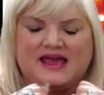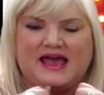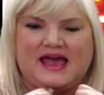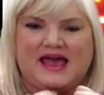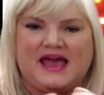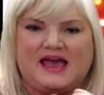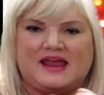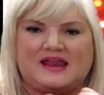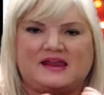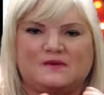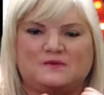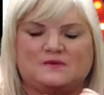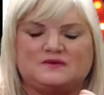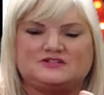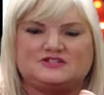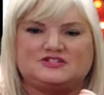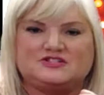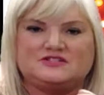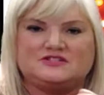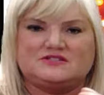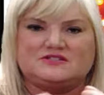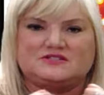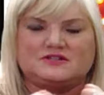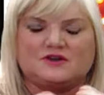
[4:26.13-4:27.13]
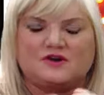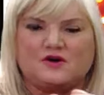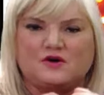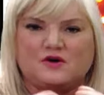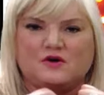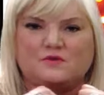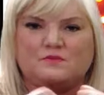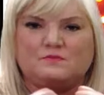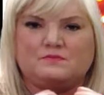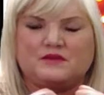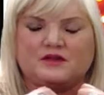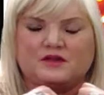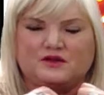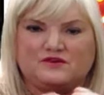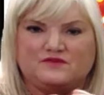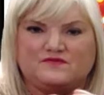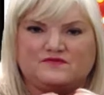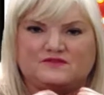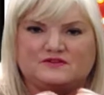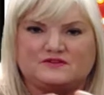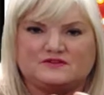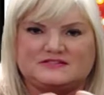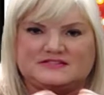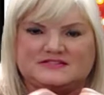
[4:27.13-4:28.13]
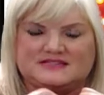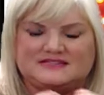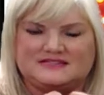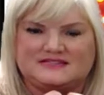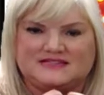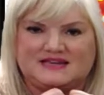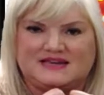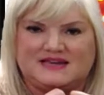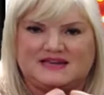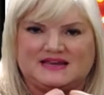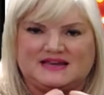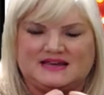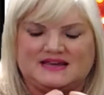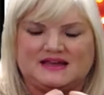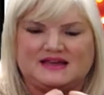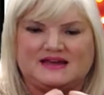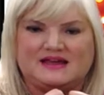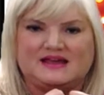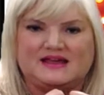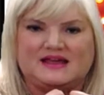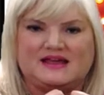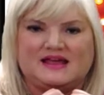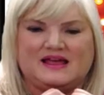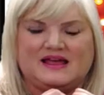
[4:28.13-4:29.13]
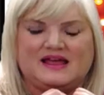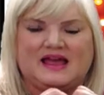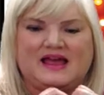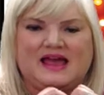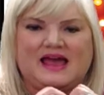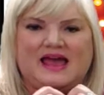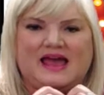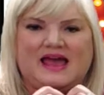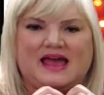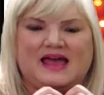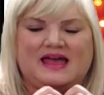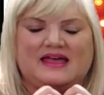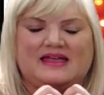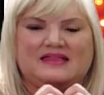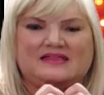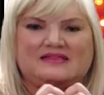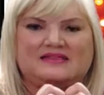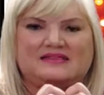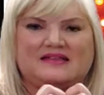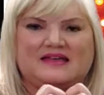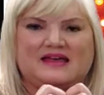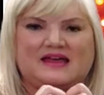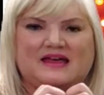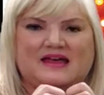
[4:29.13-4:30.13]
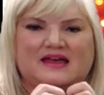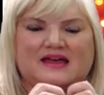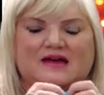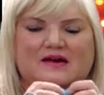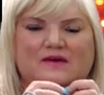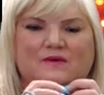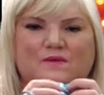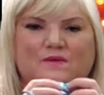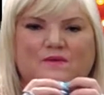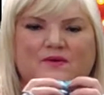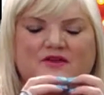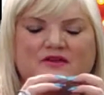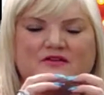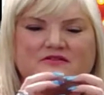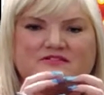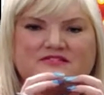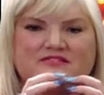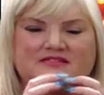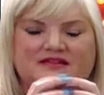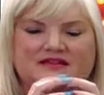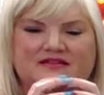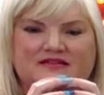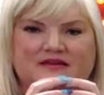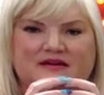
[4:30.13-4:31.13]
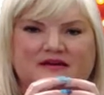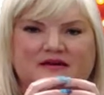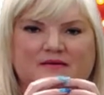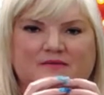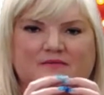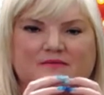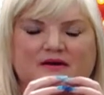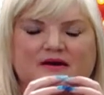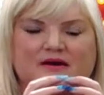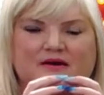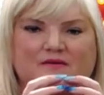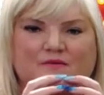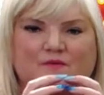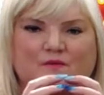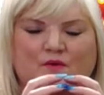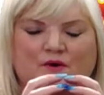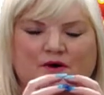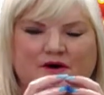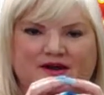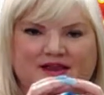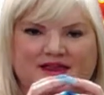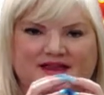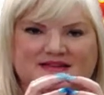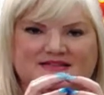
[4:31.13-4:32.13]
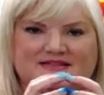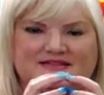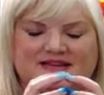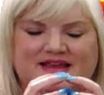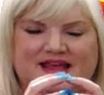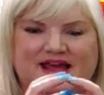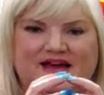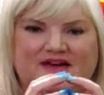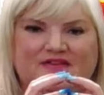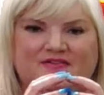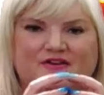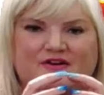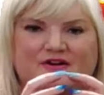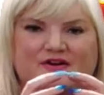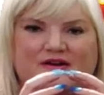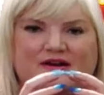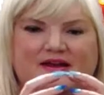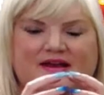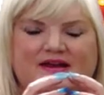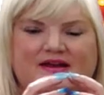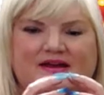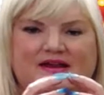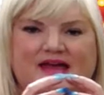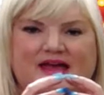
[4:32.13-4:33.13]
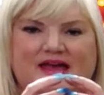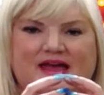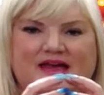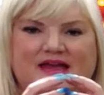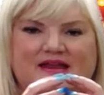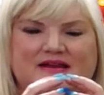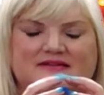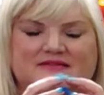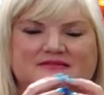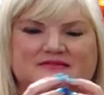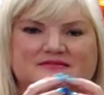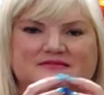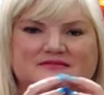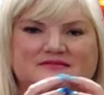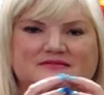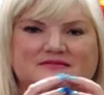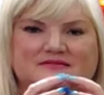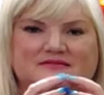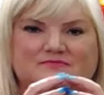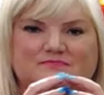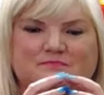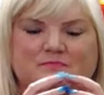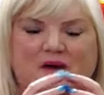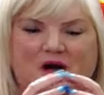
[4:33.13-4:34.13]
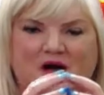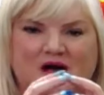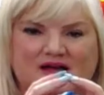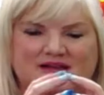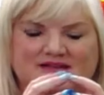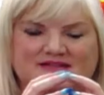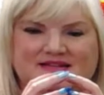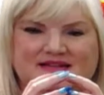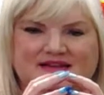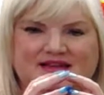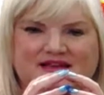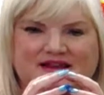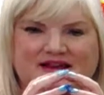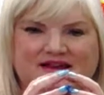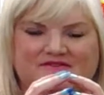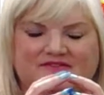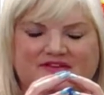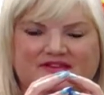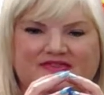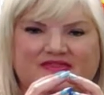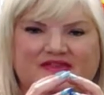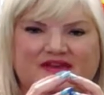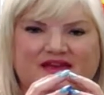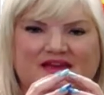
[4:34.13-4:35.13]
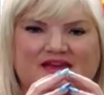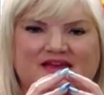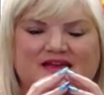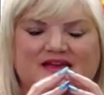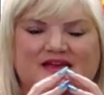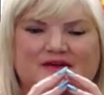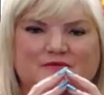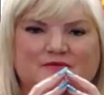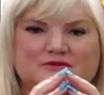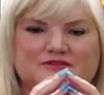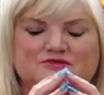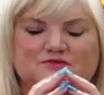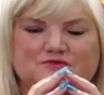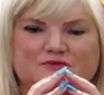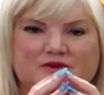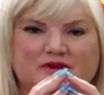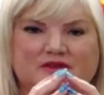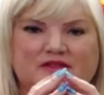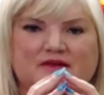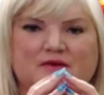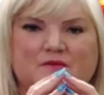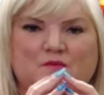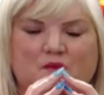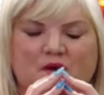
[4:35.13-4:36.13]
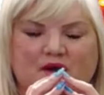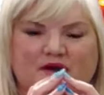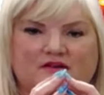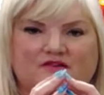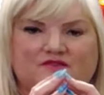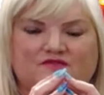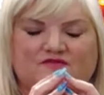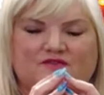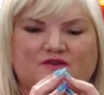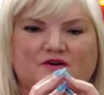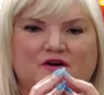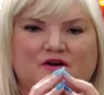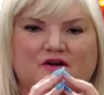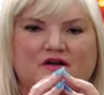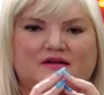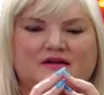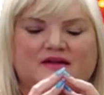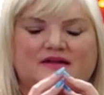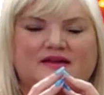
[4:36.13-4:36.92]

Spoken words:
And it was just so beautiful to see. And when you see them working together and bonding and everything, it was really wonderful.